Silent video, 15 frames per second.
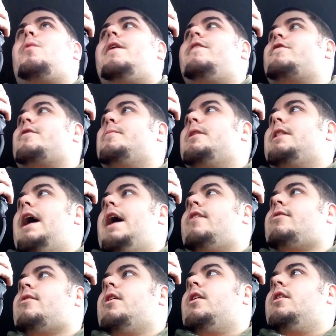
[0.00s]
way from
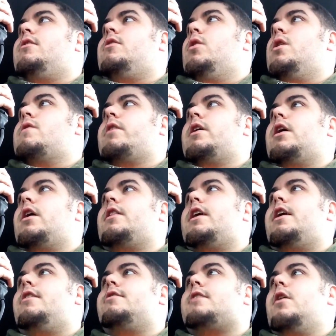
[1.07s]
Alaska to over here on the
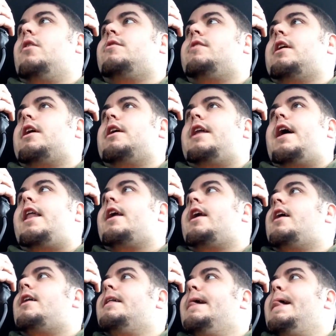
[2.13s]
East Coast in
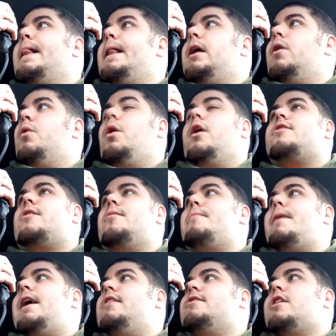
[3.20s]
Connecticut. Well, it's
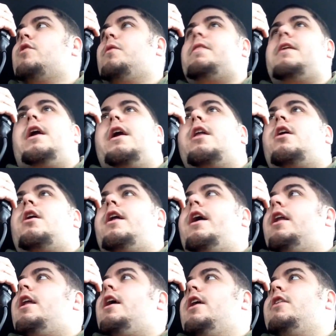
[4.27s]
amazing what the
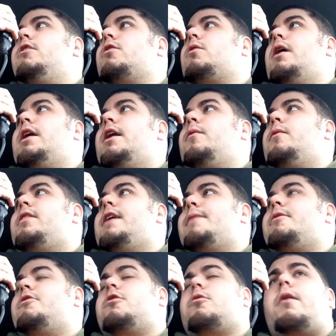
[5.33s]
internet integrated with
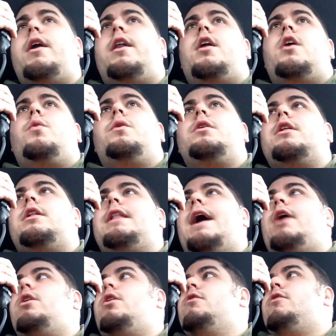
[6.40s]
amateur radio will allow
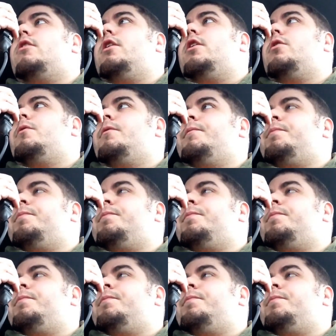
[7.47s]
you to do.